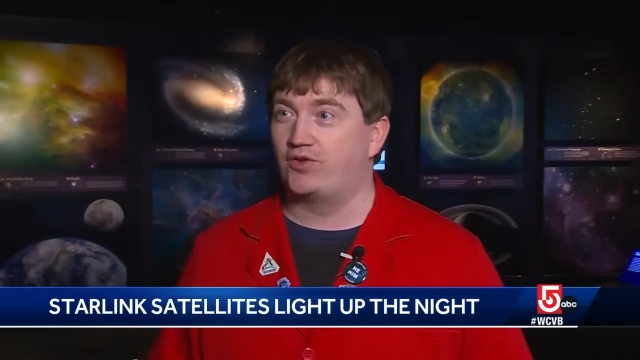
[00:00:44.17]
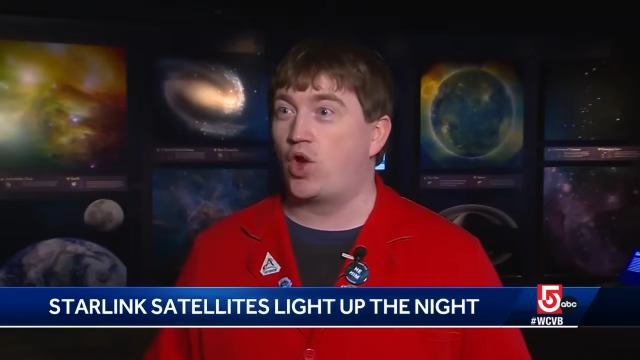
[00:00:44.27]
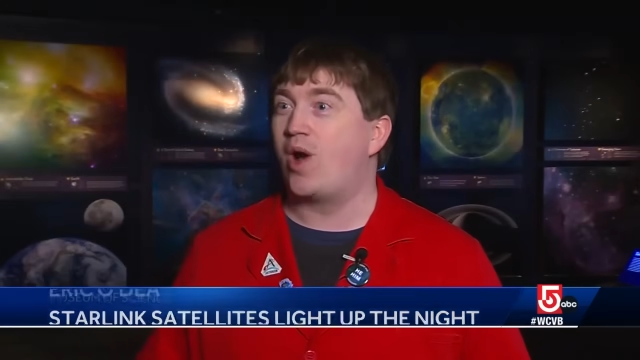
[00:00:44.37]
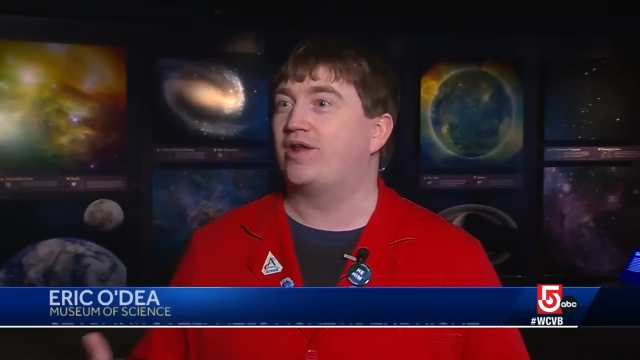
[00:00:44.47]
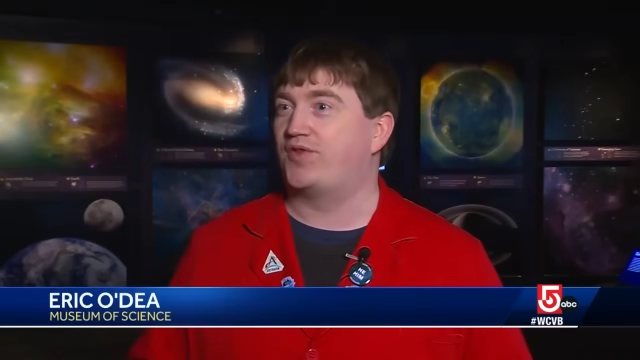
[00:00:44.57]
and
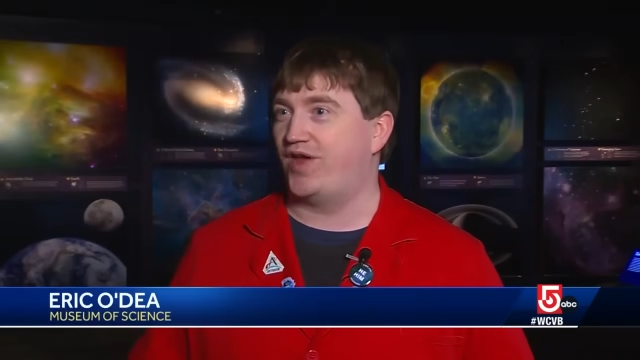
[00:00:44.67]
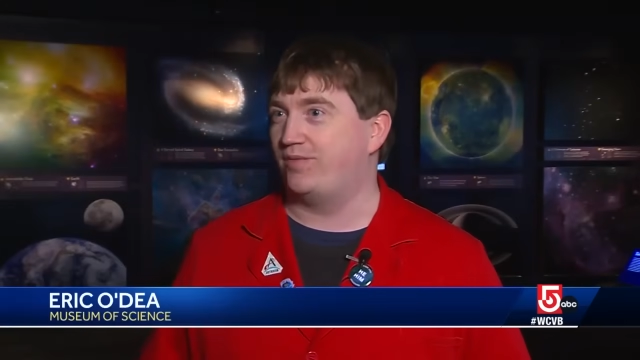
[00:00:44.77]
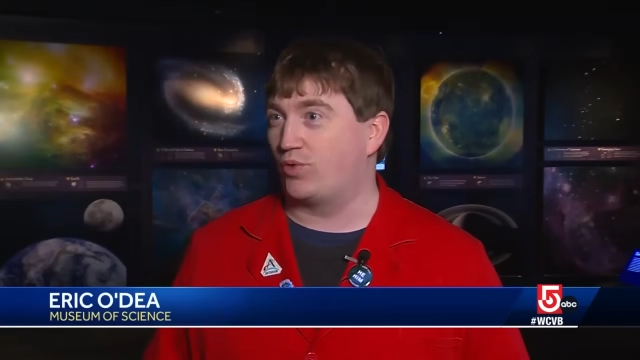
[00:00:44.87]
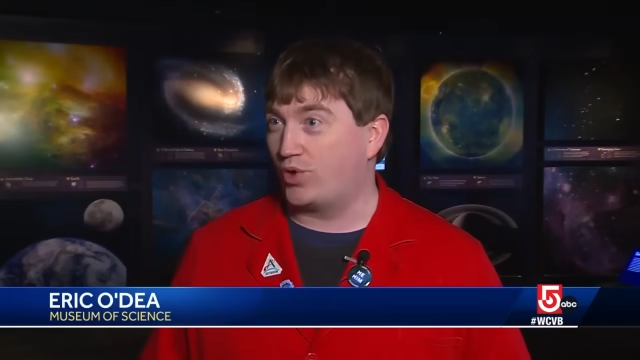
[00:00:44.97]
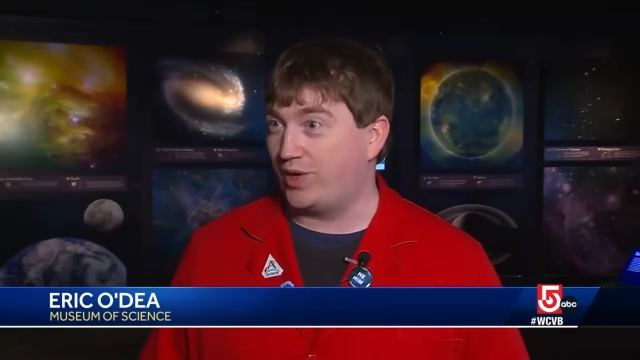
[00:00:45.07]
go out of
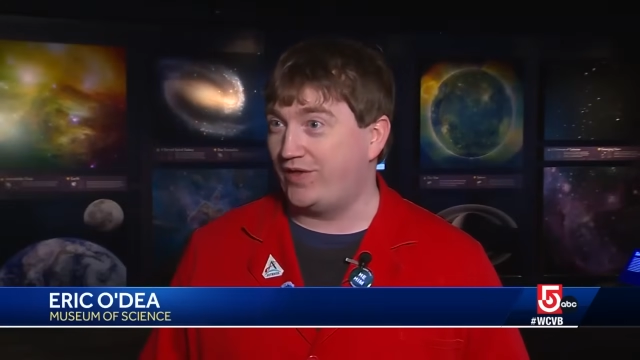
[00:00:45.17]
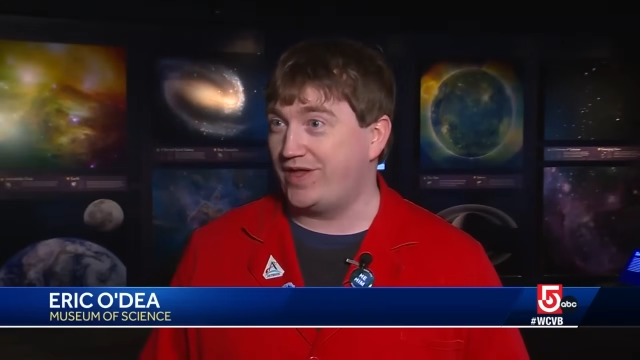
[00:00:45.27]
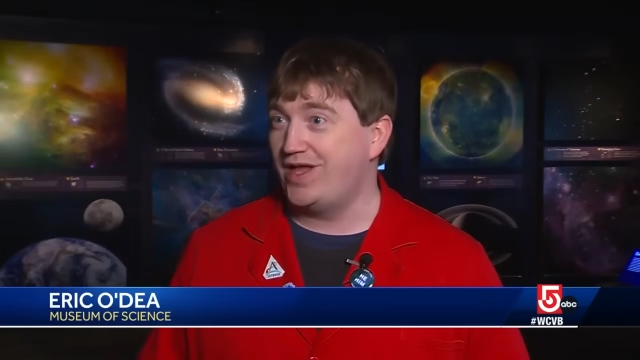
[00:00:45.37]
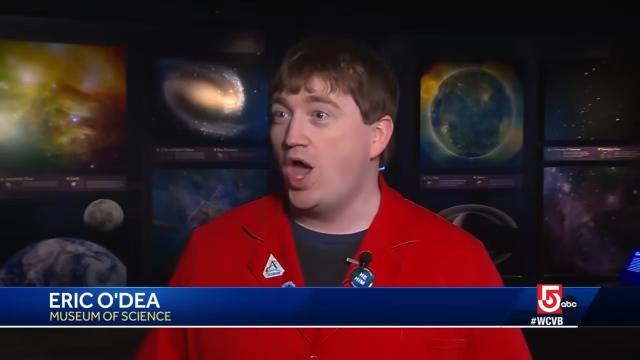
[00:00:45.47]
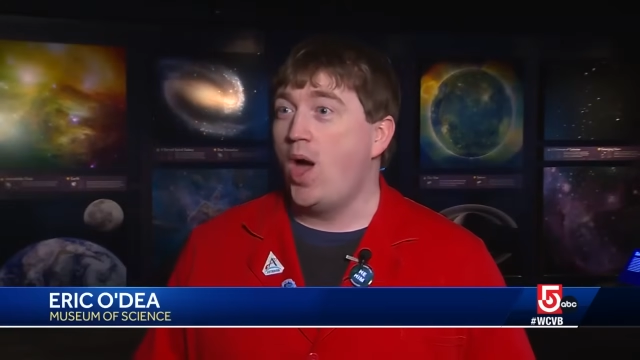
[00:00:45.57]
sight more
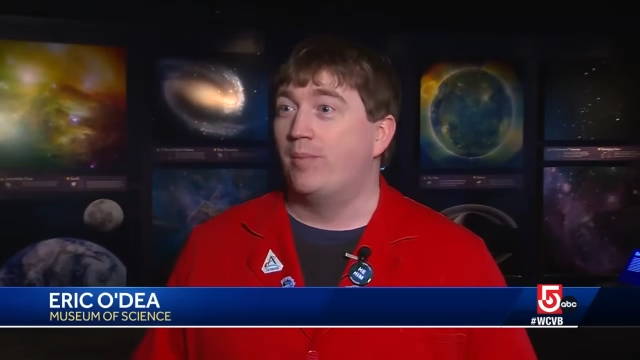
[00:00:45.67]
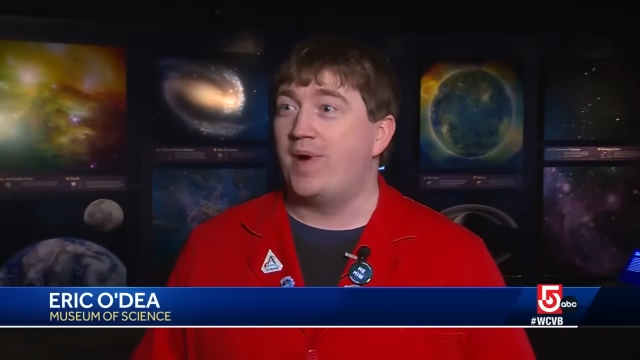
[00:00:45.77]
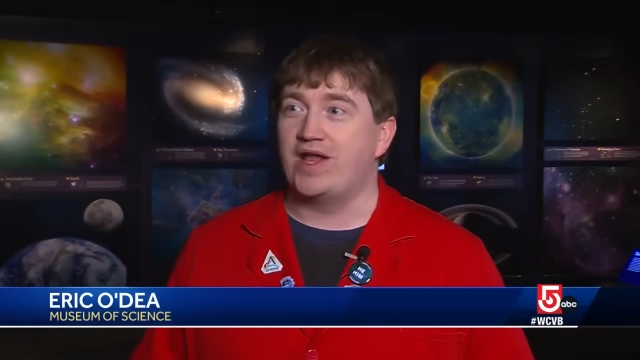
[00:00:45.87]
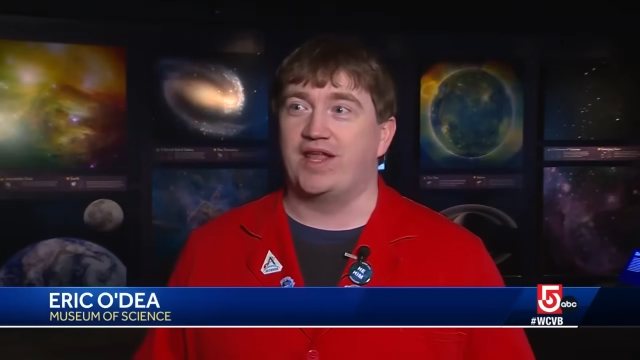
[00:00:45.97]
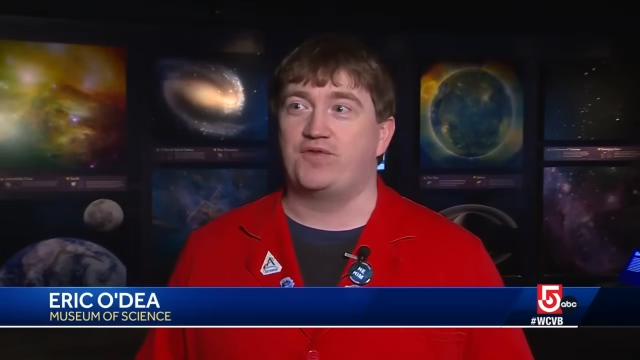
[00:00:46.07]
quickly.
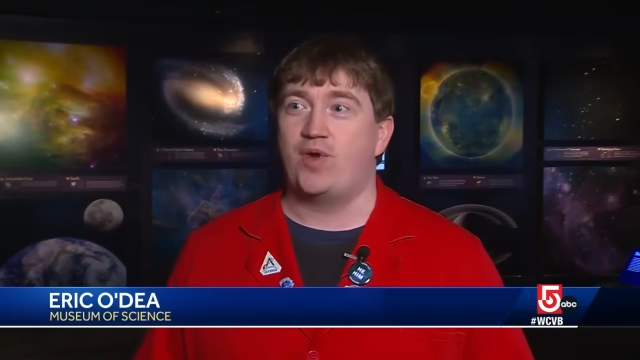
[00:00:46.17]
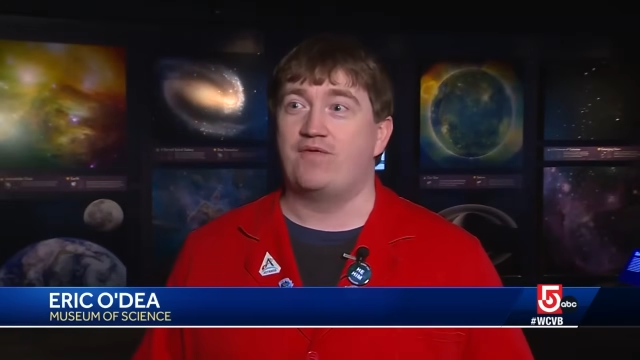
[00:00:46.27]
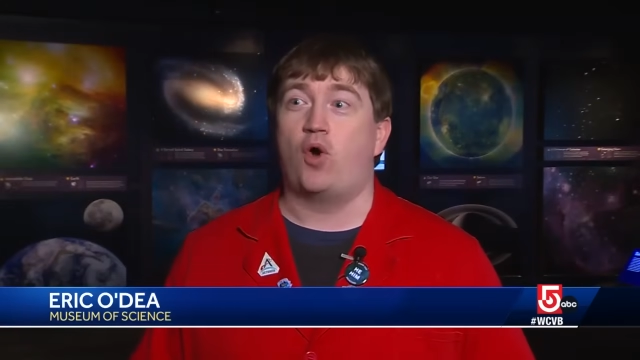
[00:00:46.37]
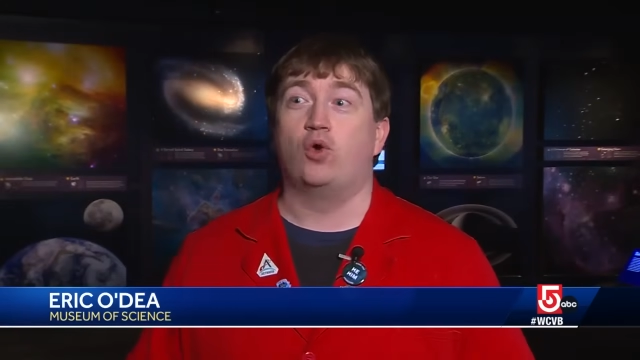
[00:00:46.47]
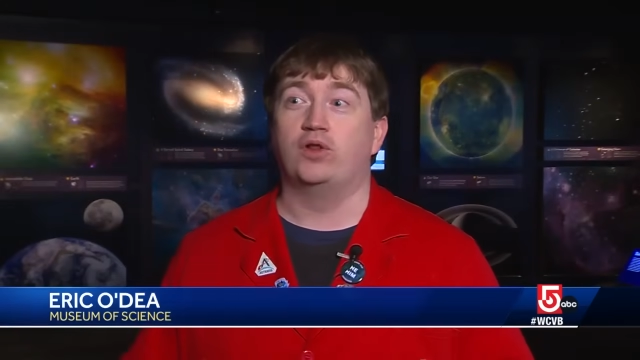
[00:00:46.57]
But if you
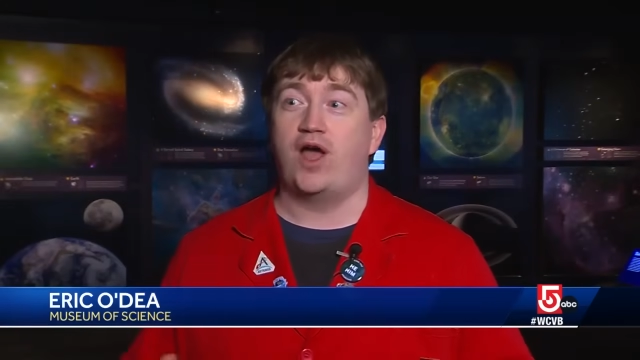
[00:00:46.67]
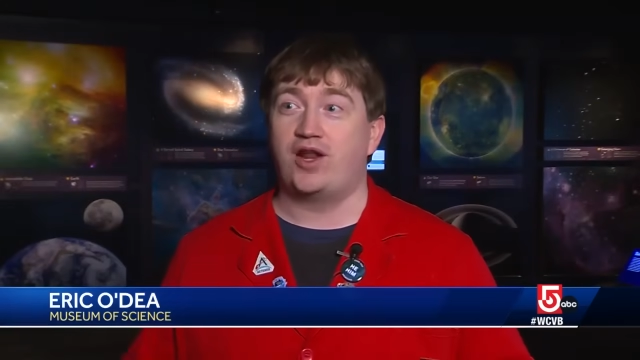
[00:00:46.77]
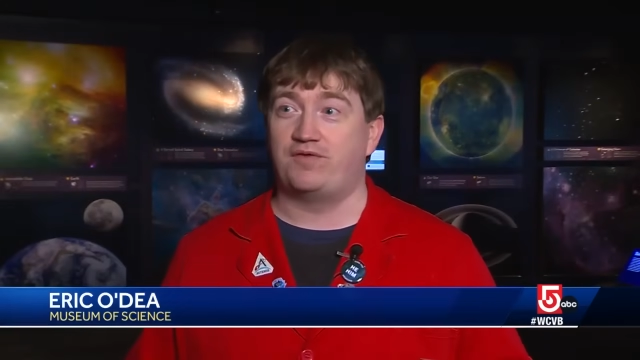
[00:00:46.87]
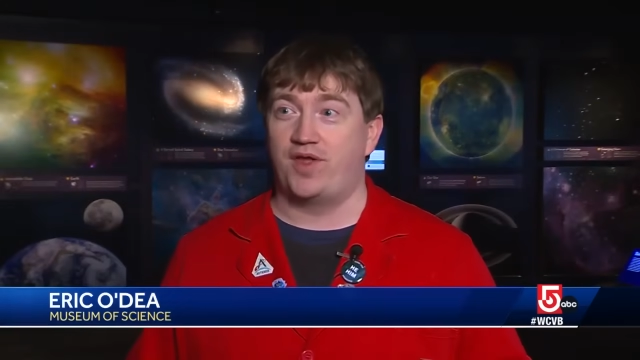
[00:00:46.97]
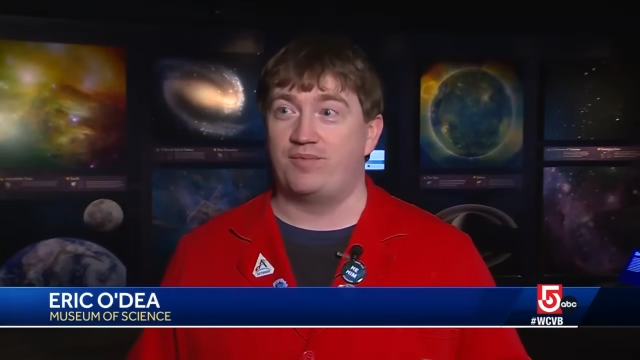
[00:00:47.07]
have a whole lot of